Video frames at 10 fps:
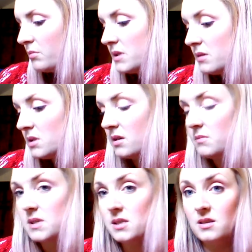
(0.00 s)

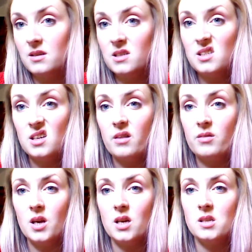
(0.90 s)
Sometimes it's nice to
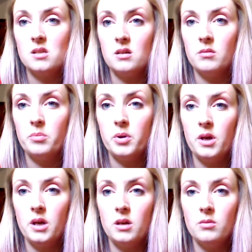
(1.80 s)
have a hairstyle
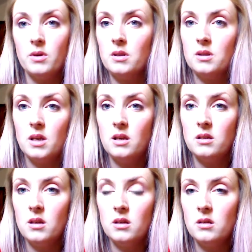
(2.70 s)
put in with
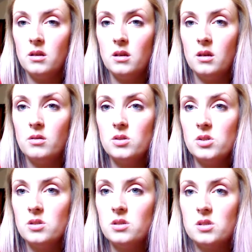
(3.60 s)
heat, and you know, you
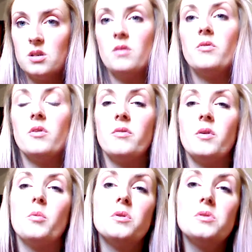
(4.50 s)
should just go for it
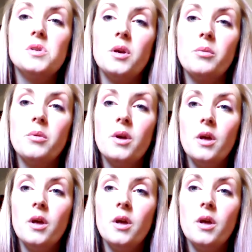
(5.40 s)
if you want to.